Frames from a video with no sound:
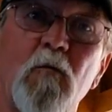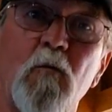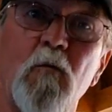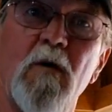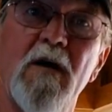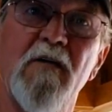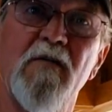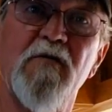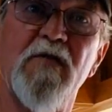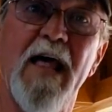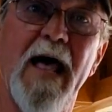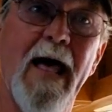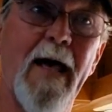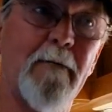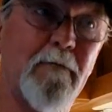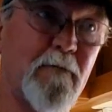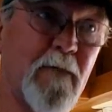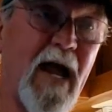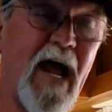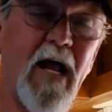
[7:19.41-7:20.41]
with
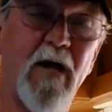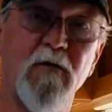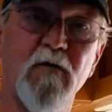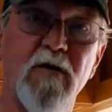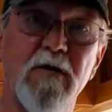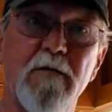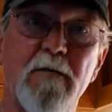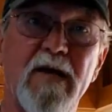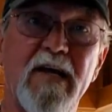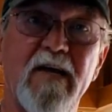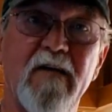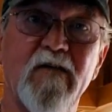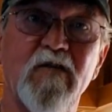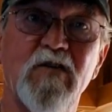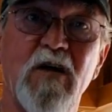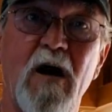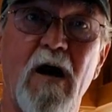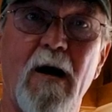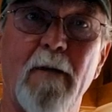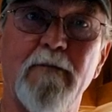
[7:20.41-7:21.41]
that battery being
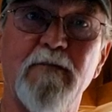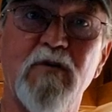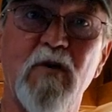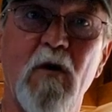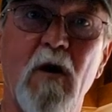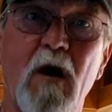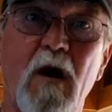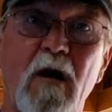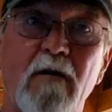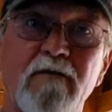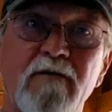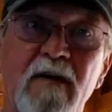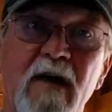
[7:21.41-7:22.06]
topped off,